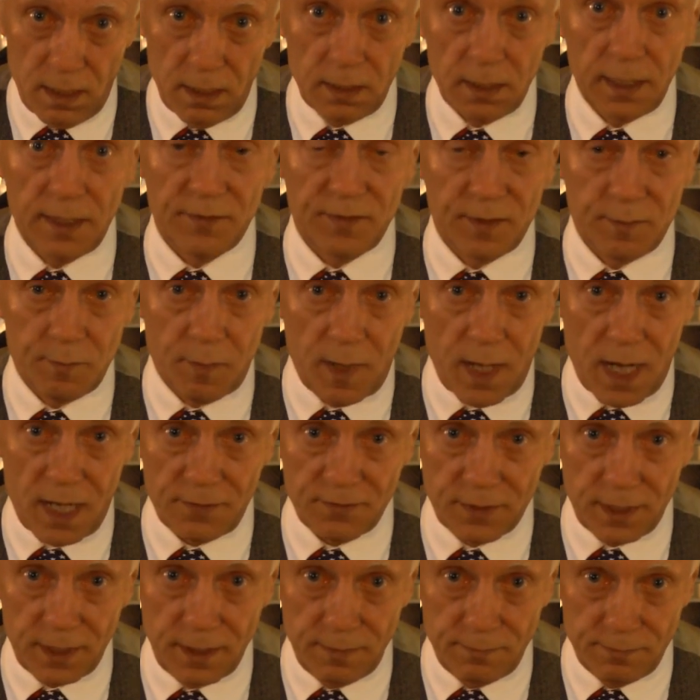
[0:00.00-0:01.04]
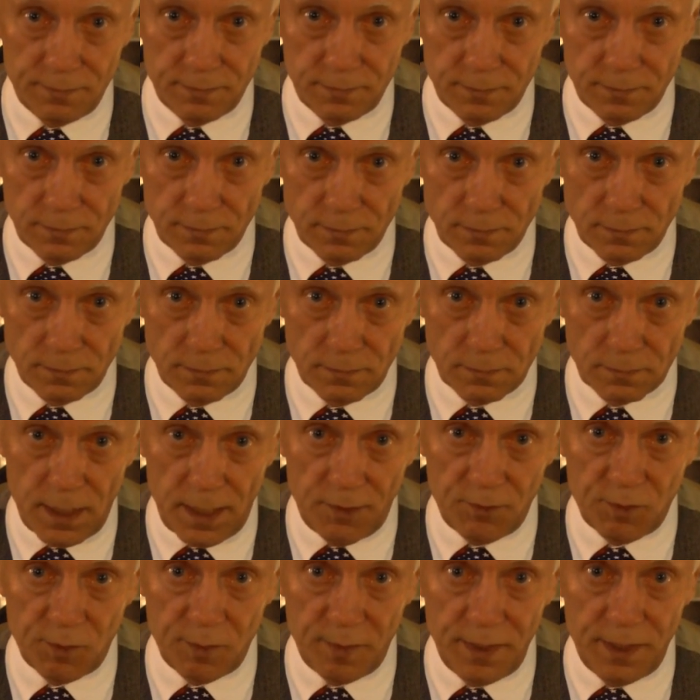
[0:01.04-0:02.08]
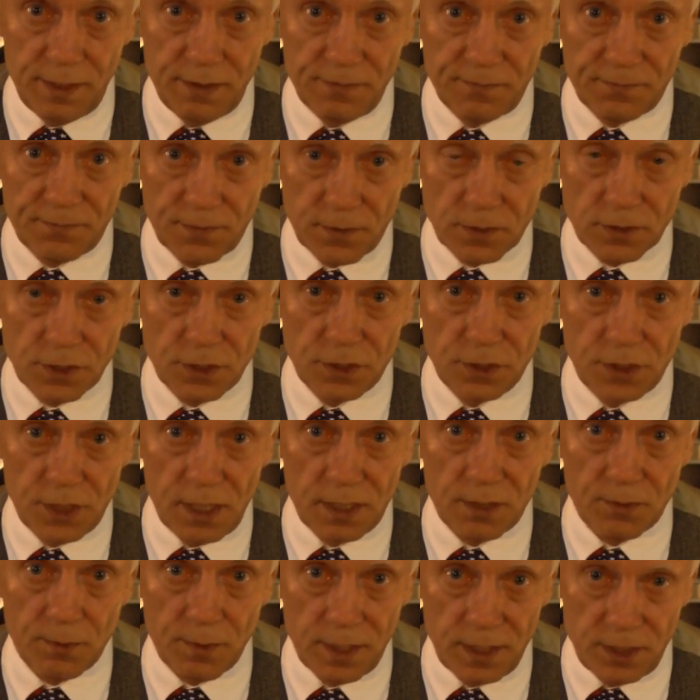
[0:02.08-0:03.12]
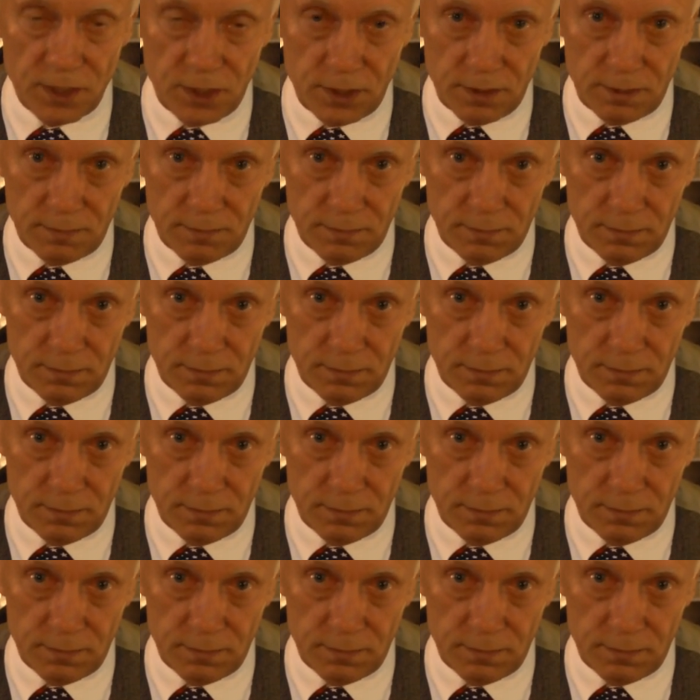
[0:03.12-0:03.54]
live in poverty. They will be the first generation